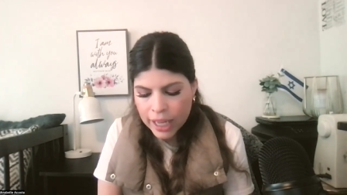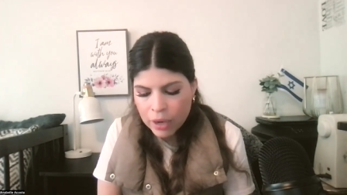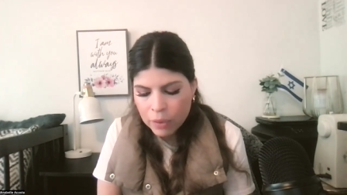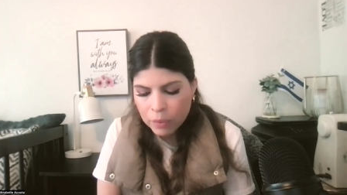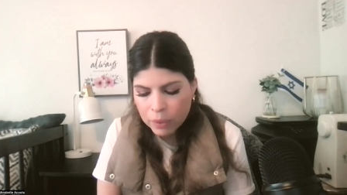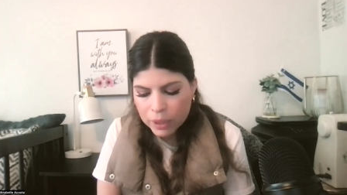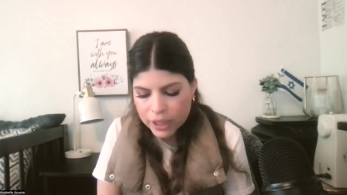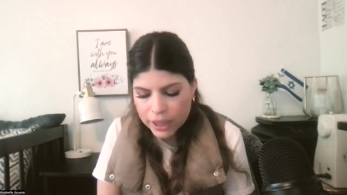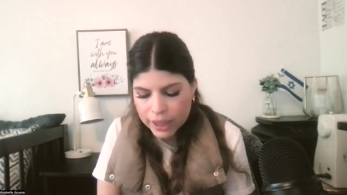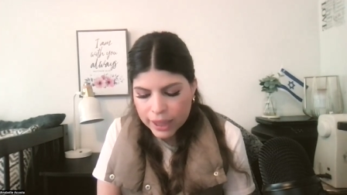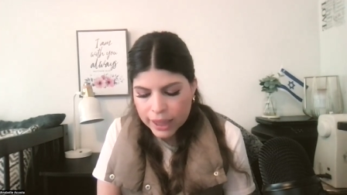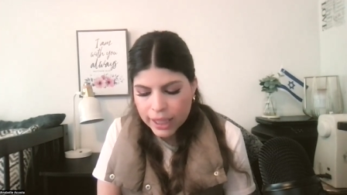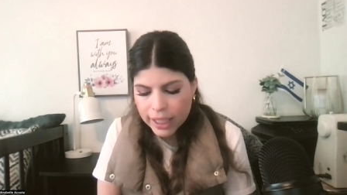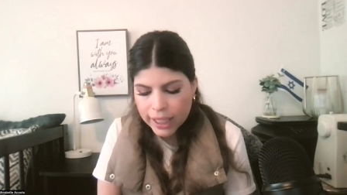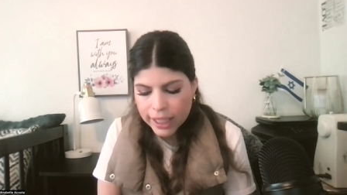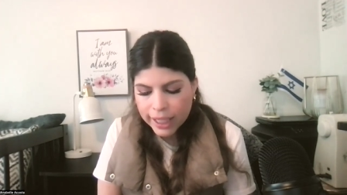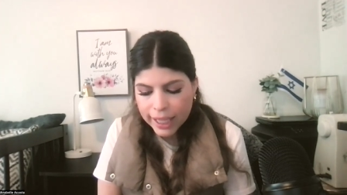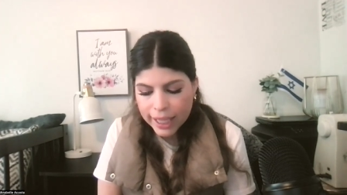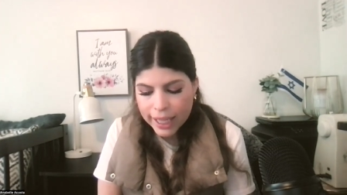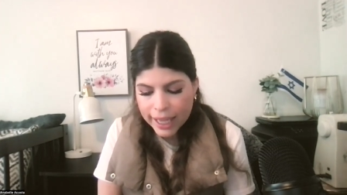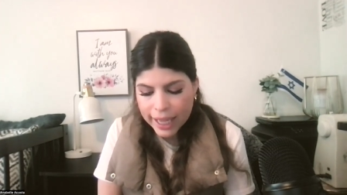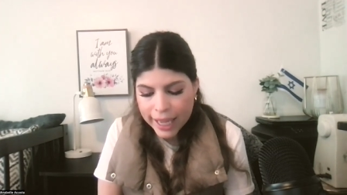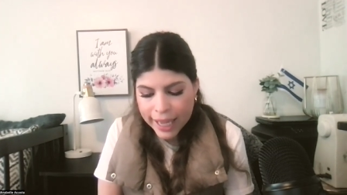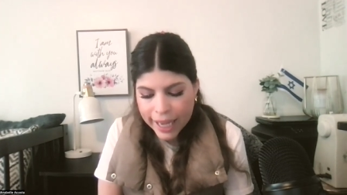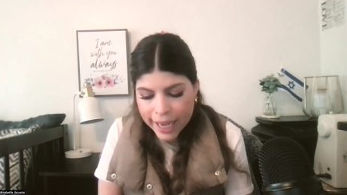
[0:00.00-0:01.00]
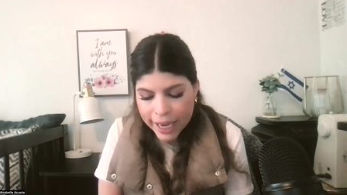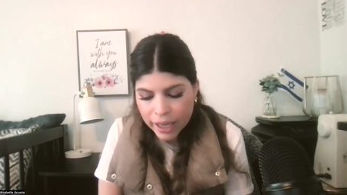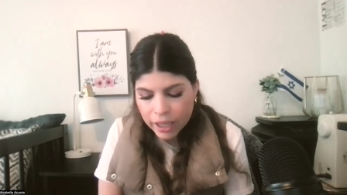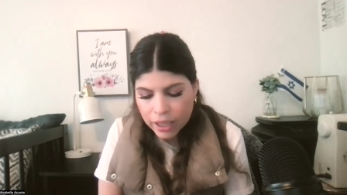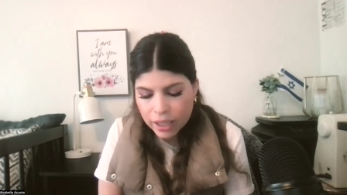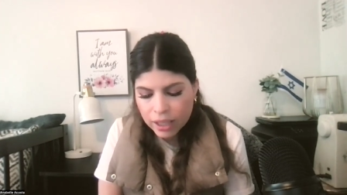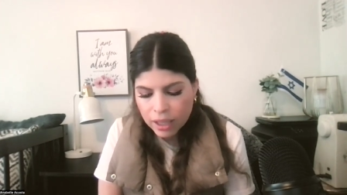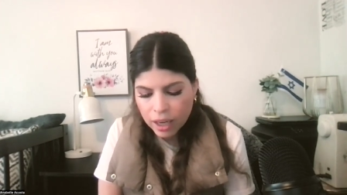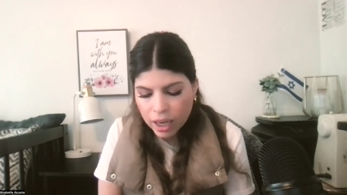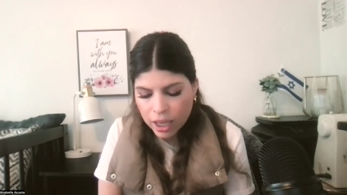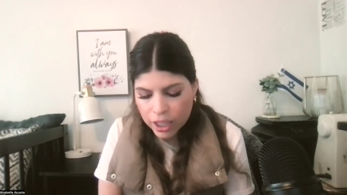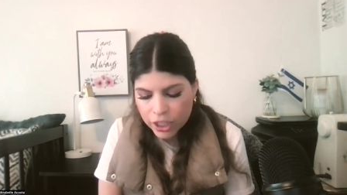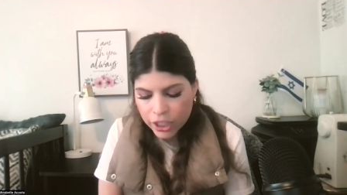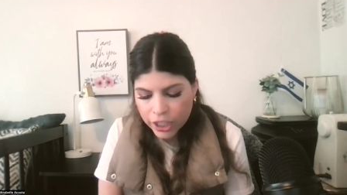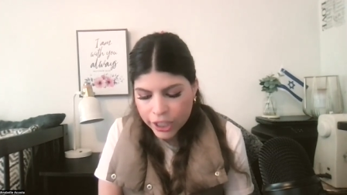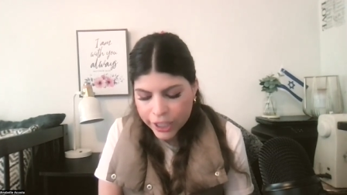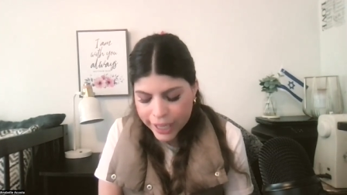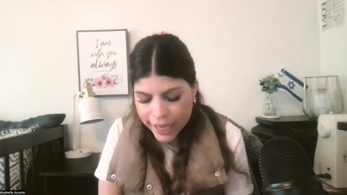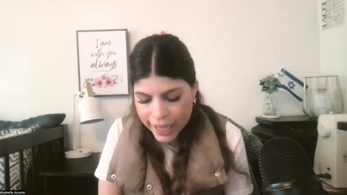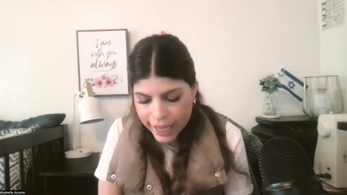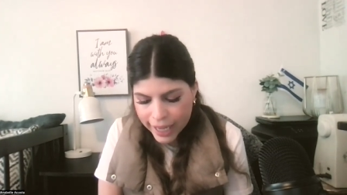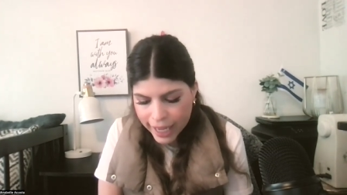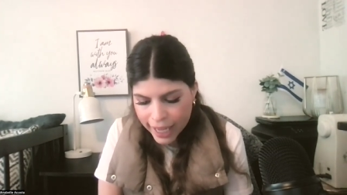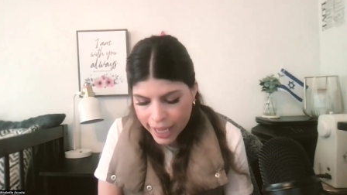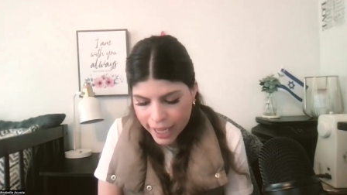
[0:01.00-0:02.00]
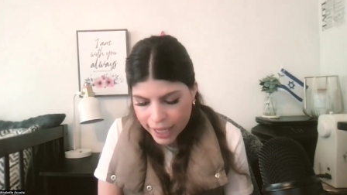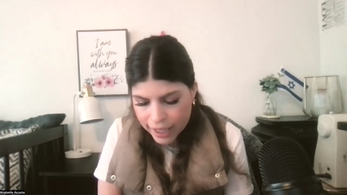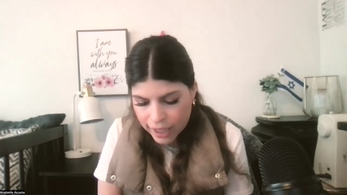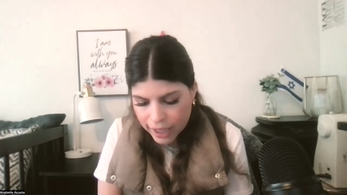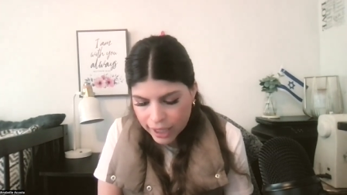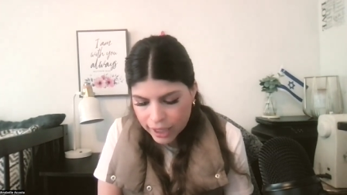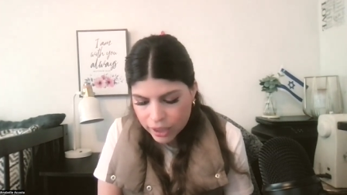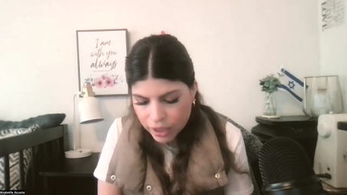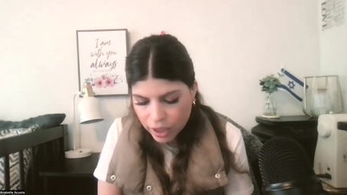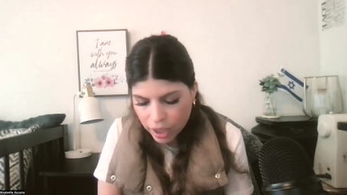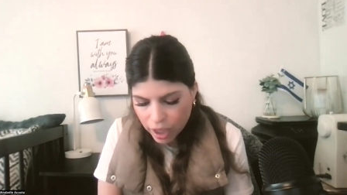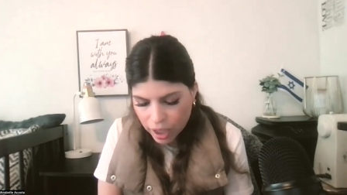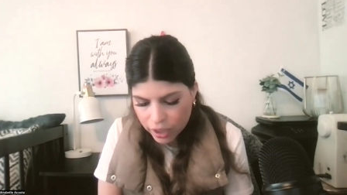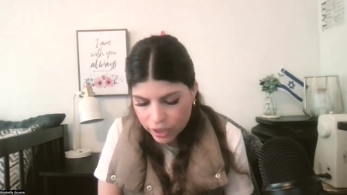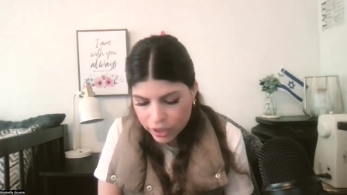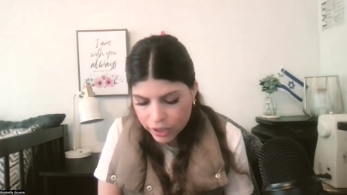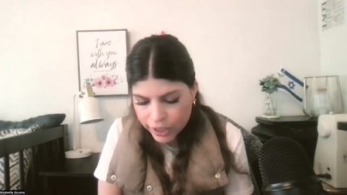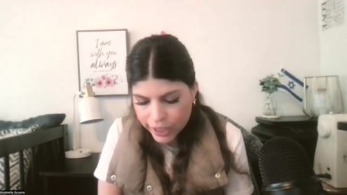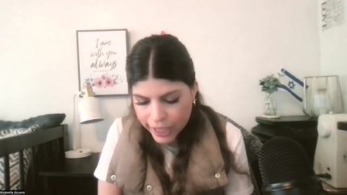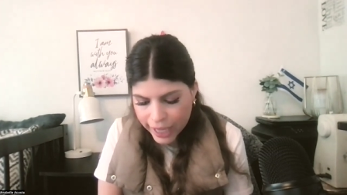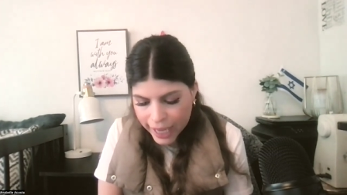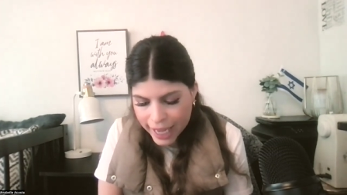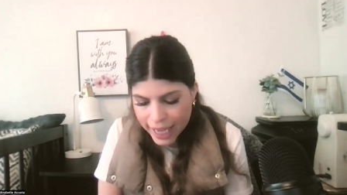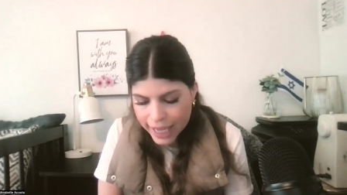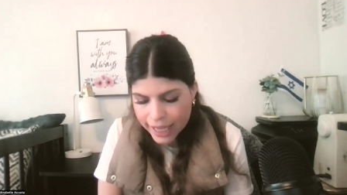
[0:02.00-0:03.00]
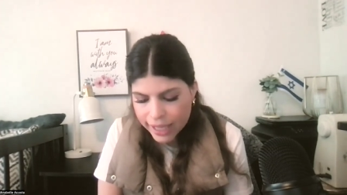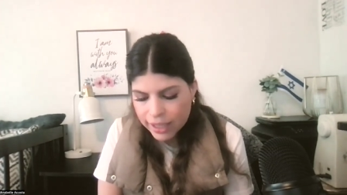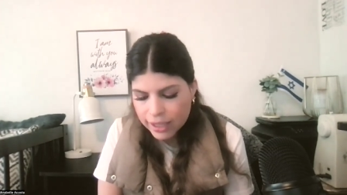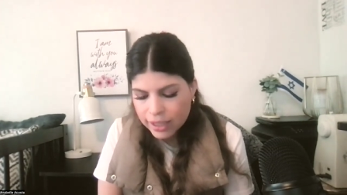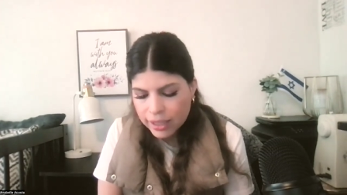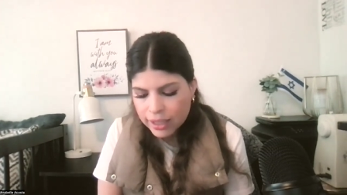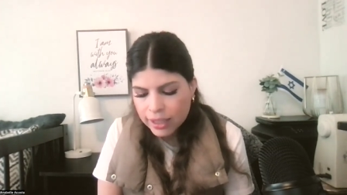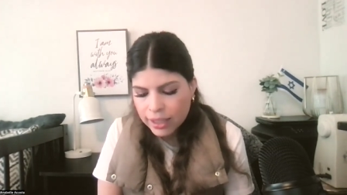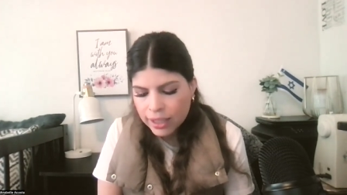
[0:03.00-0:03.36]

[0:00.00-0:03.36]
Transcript: with the hair on her and on her head.